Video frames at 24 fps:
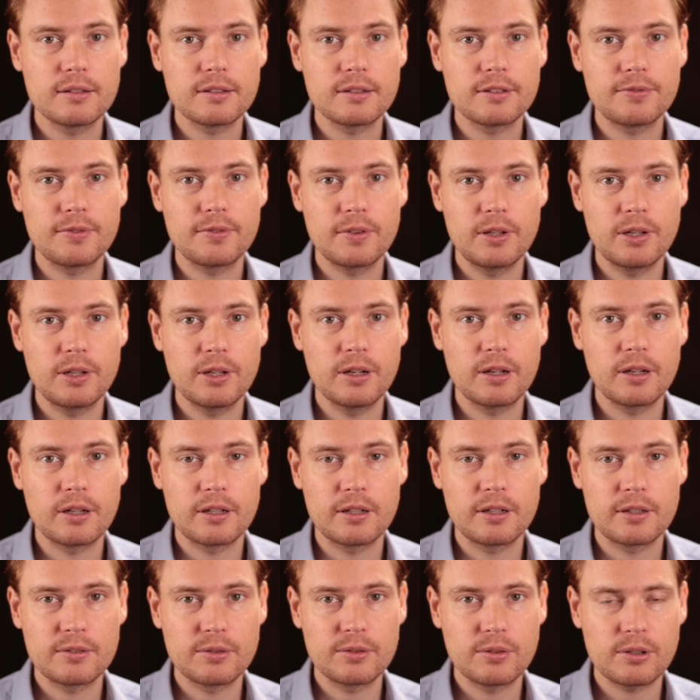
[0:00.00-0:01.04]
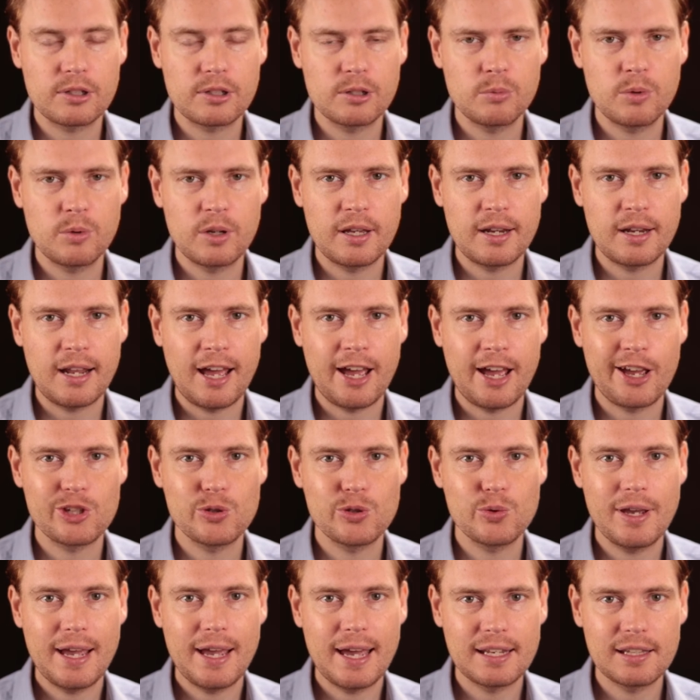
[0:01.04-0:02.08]
video, I'm going to talk about how
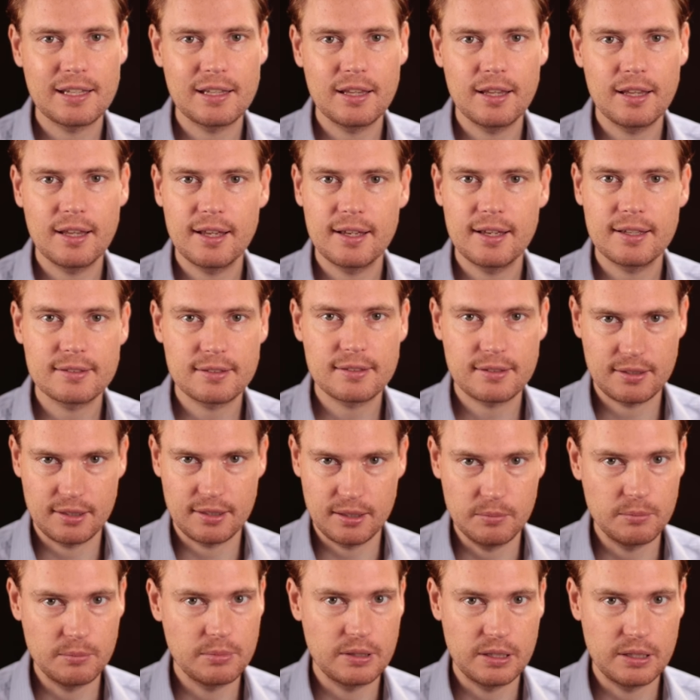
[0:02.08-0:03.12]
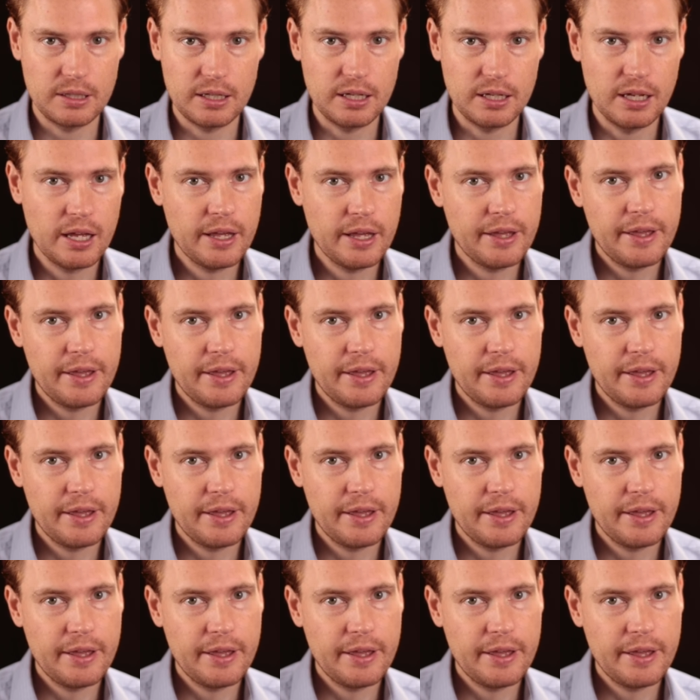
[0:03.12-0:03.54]
you analyze a company.